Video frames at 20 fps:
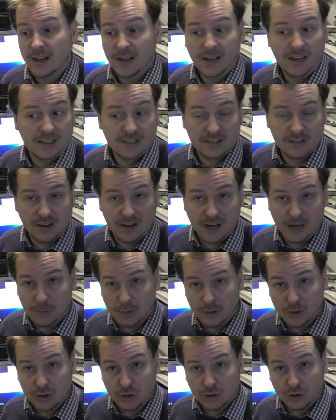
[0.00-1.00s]
it's not
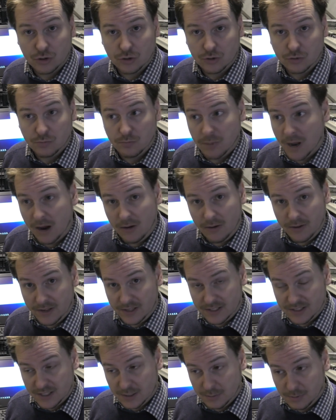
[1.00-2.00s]
able to power
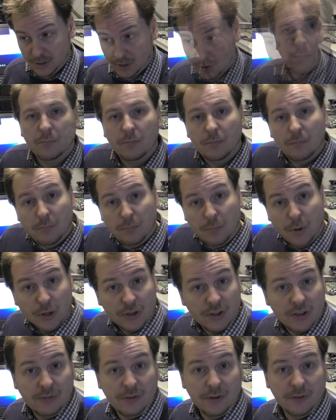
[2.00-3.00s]
that CPU,
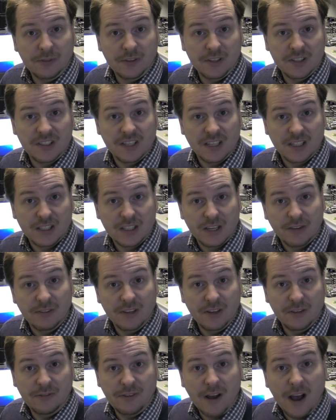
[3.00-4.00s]
but the
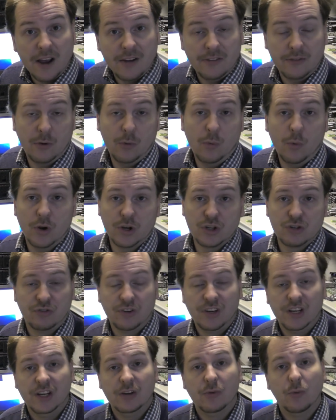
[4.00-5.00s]
5675 works
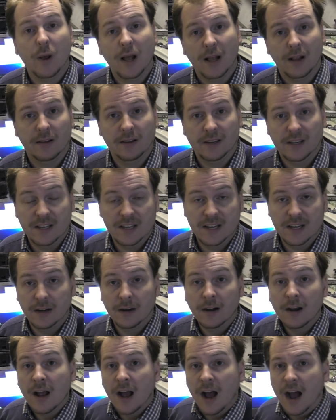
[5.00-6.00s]
really well in
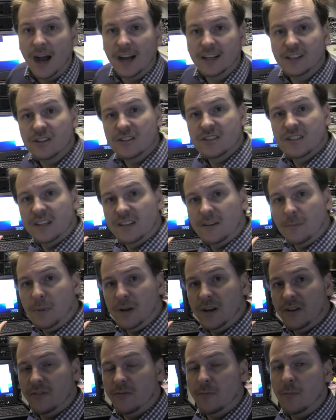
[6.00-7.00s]
here. I just did a
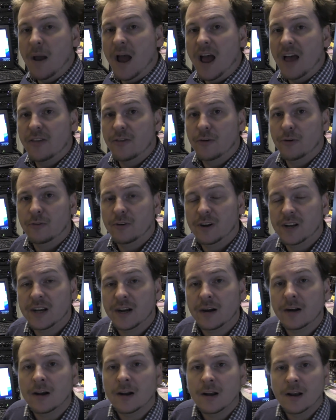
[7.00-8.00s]
bit of math over
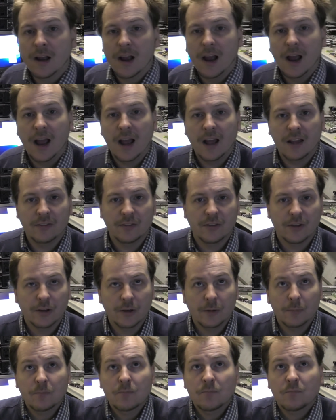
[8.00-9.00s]
here and
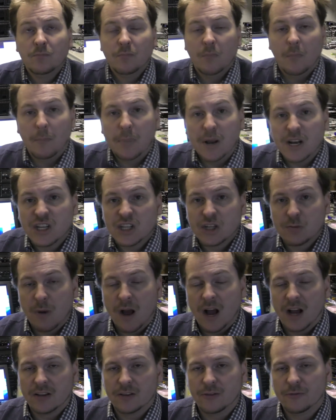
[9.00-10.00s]
the
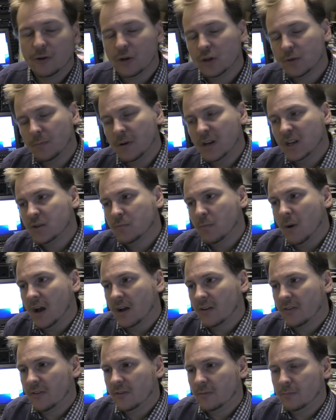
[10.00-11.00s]
benchmark, the first
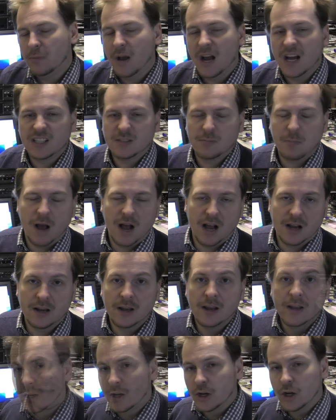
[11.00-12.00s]
benchmark, Passmark,
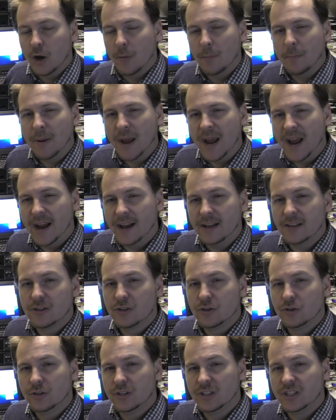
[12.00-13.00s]
compared
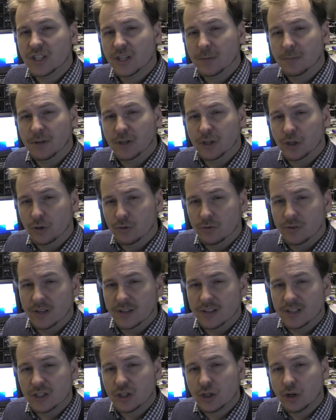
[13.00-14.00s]
to the CPU
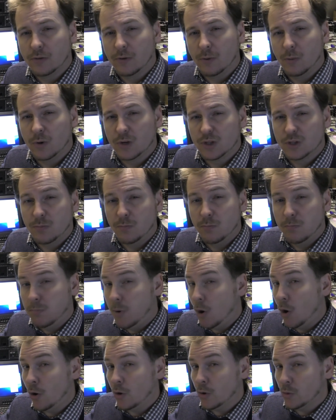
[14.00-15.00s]
that this server was
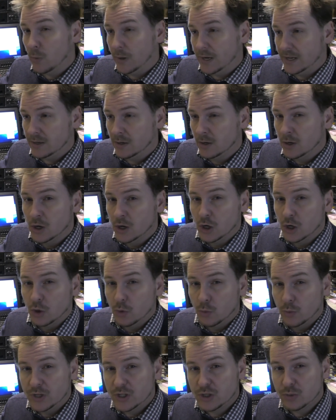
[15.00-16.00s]
born with,
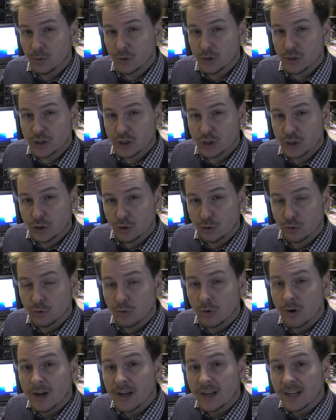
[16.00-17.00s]
which was two
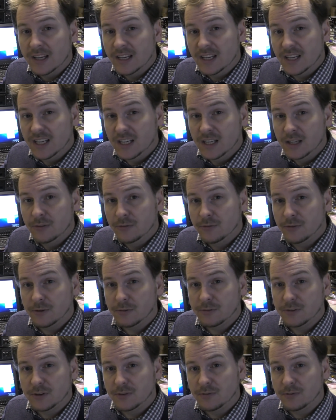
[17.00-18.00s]

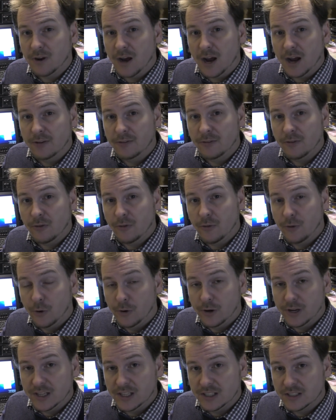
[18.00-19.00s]

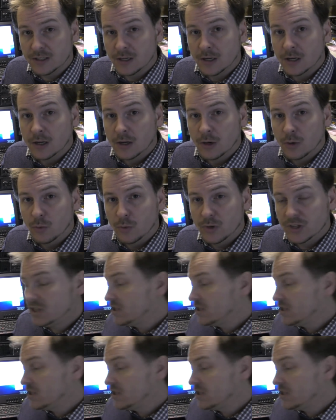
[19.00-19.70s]
E5530s, which